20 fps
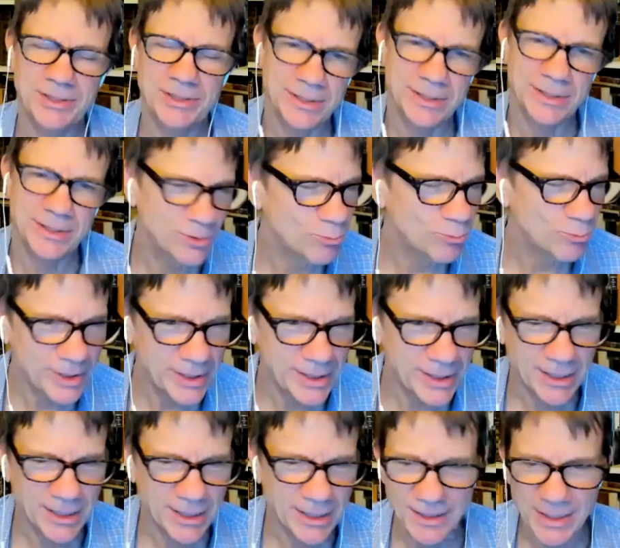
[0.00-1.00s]
you
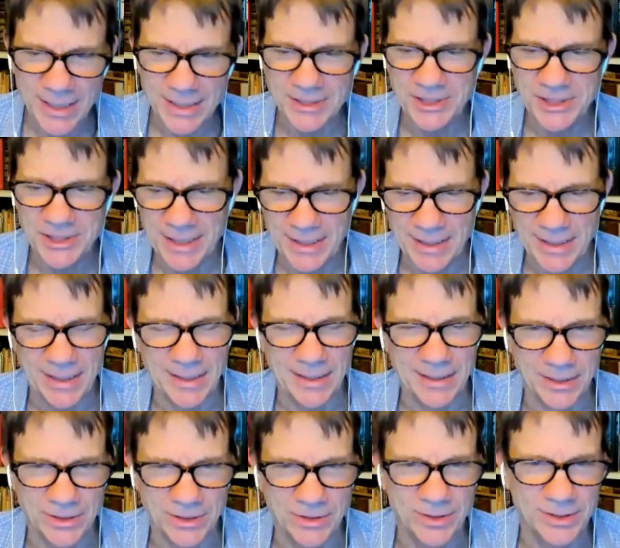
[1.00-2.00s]
really are not
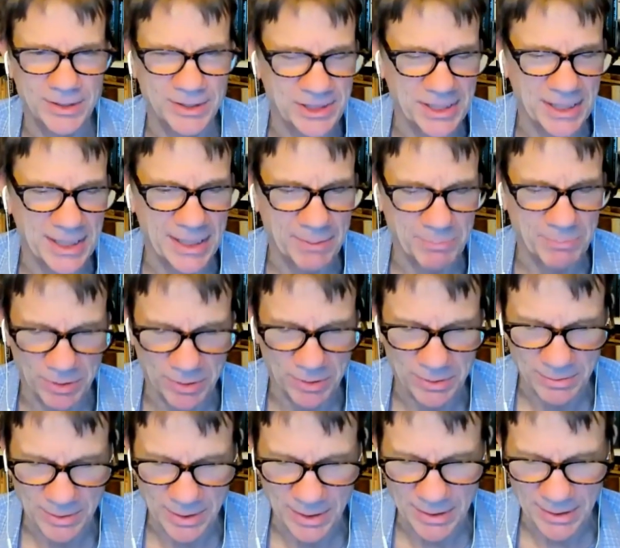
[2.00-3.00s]
setting a good
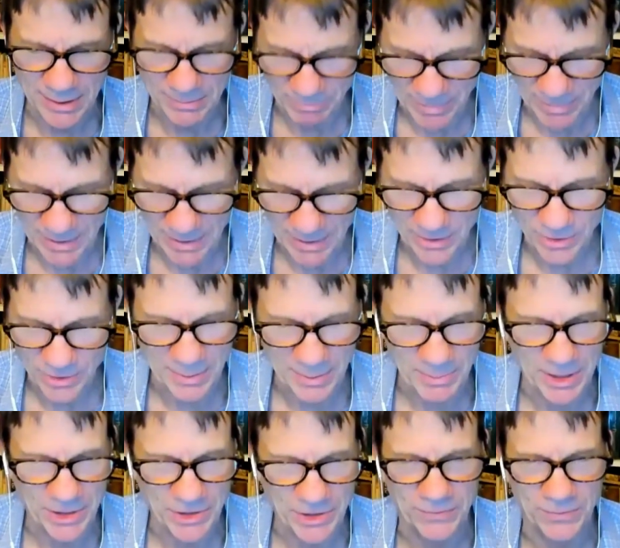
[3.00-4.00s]
example, a uh, good
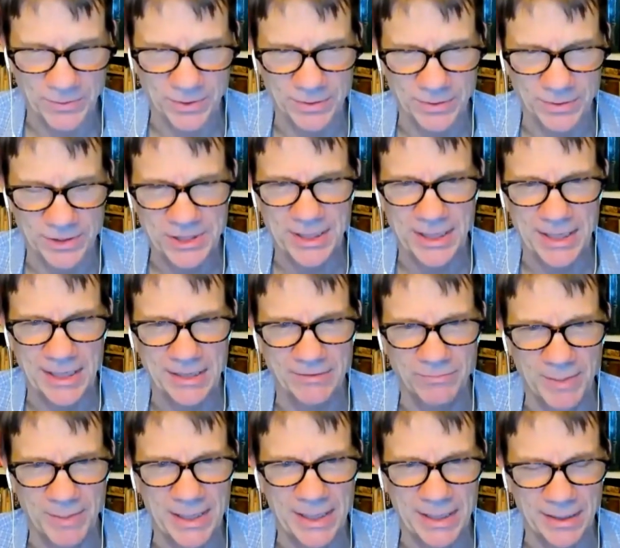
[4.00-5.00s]
image for the state
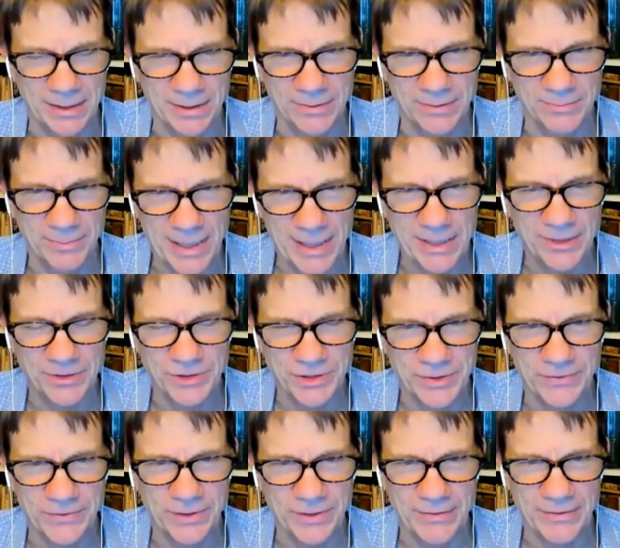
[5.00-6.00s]
of Maine. Mainers
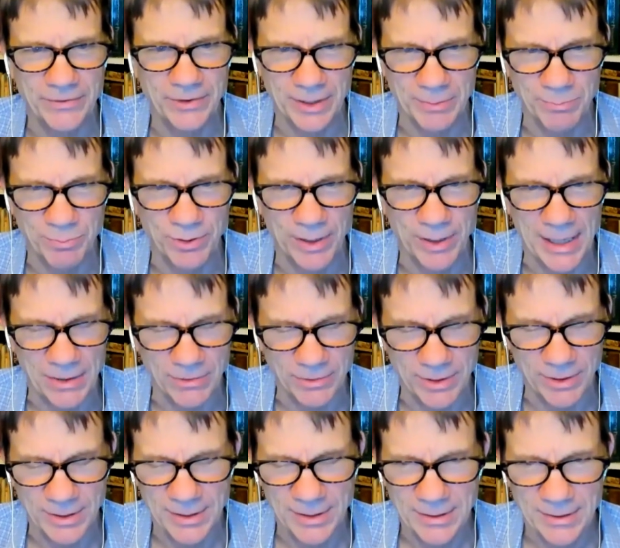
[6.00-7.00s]
are very, very
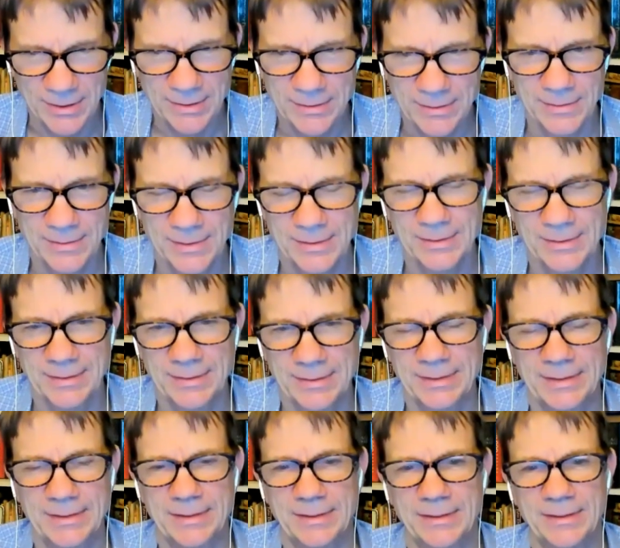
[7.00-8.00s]
proud,
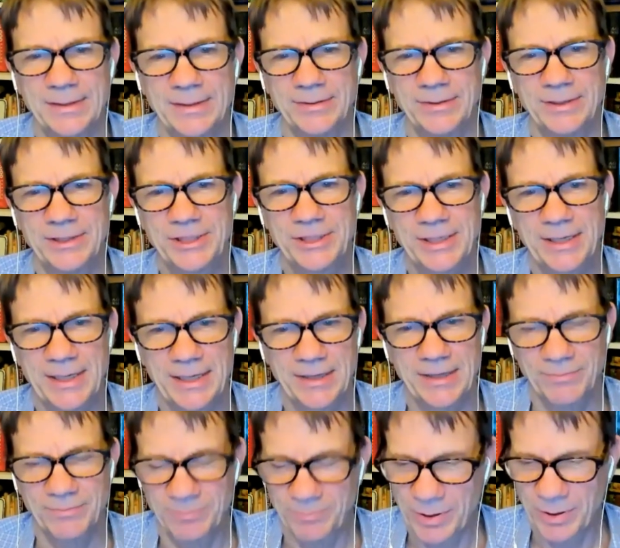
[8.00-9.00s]
and this kind
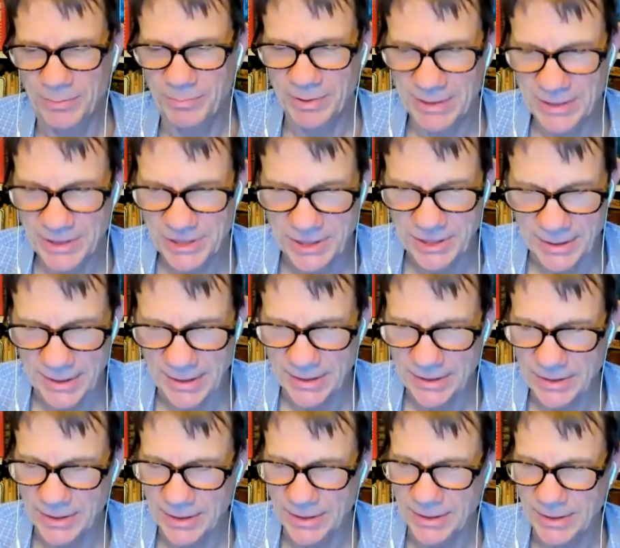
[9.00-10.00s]
of
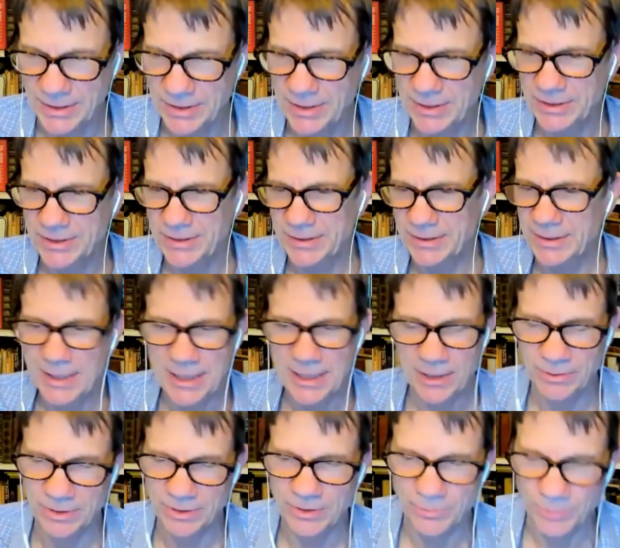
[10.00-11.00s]
publicity is, is
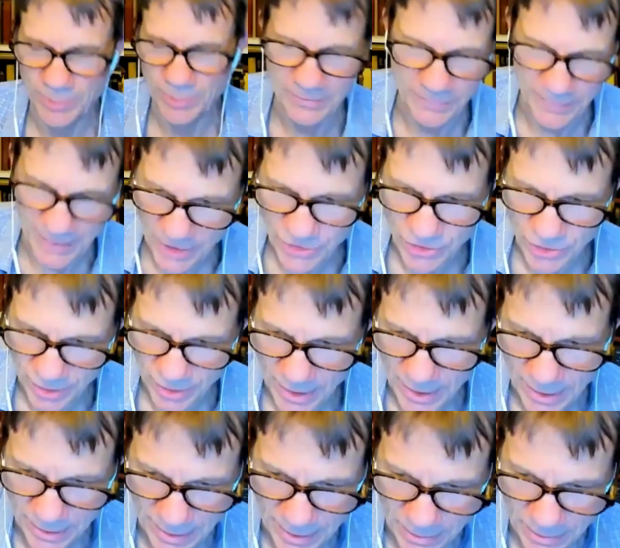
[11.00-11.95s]
not a good reflection on